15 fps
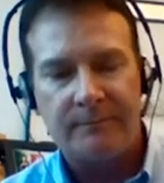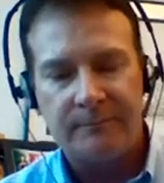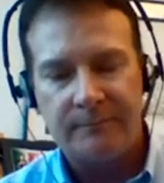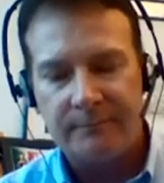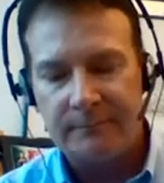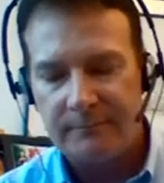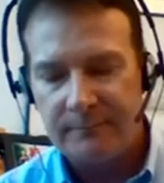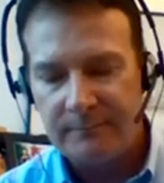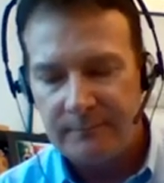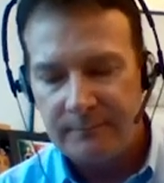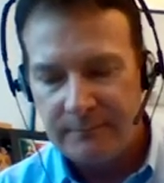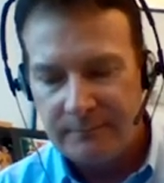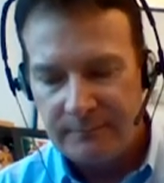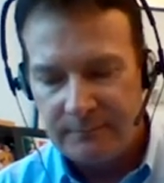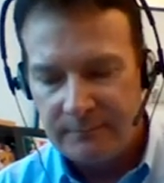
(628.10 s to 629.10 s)

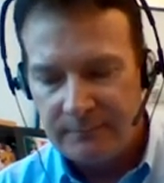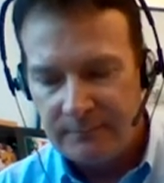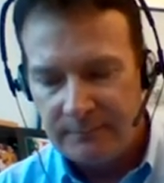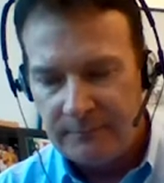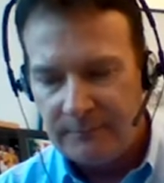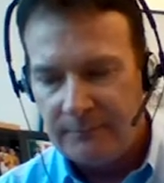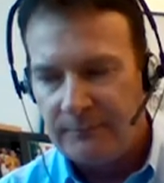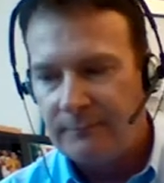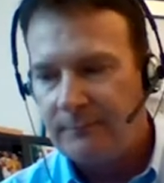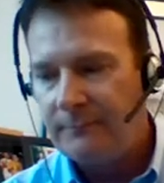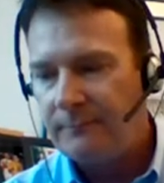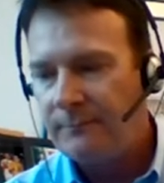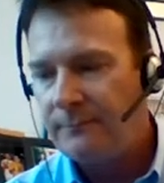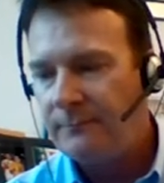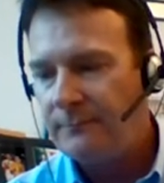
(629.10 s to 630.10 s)

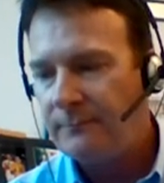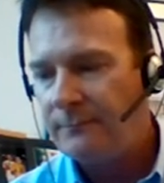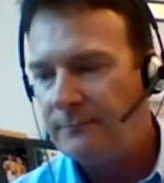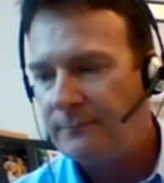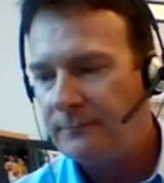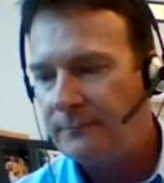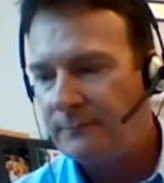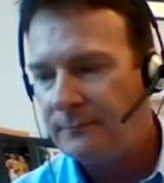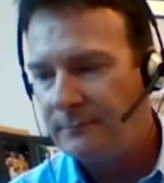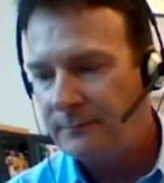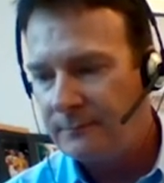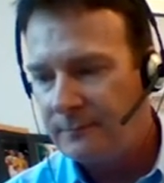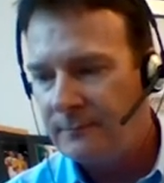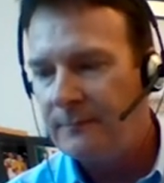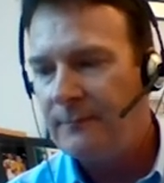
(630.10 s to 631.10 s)

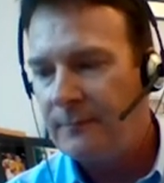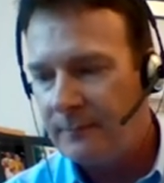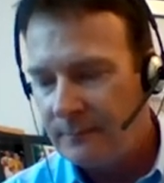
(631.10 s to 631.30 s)
The person shown says nothing.